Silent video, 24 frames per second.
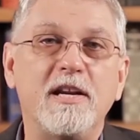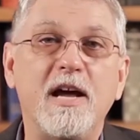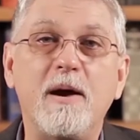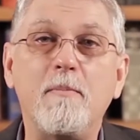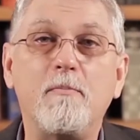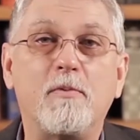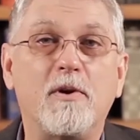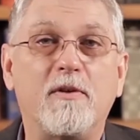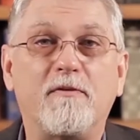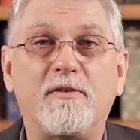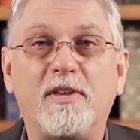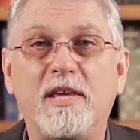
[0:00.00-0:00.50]

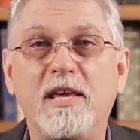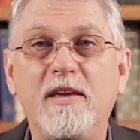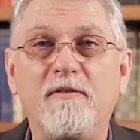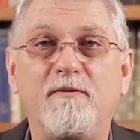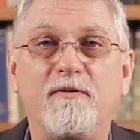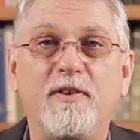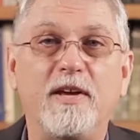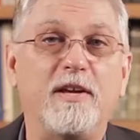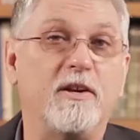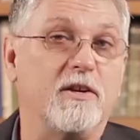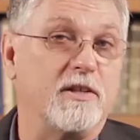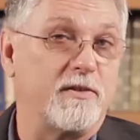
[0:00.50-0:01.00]
number of key
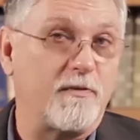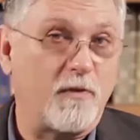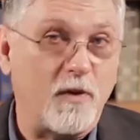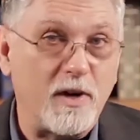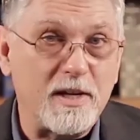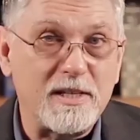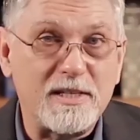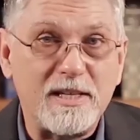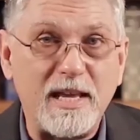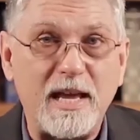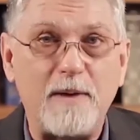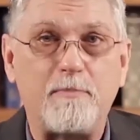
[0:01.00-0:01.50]
figures.
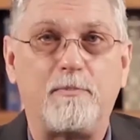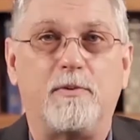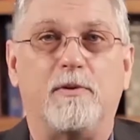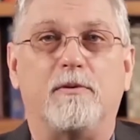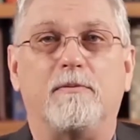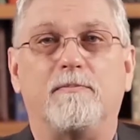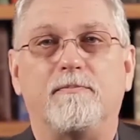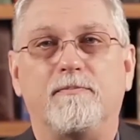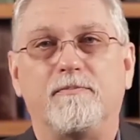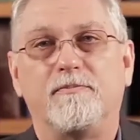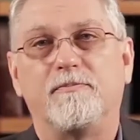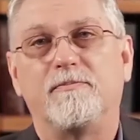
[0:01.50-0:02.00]
For
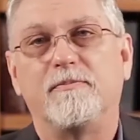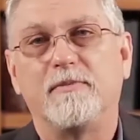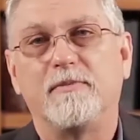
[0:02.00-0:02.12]
example,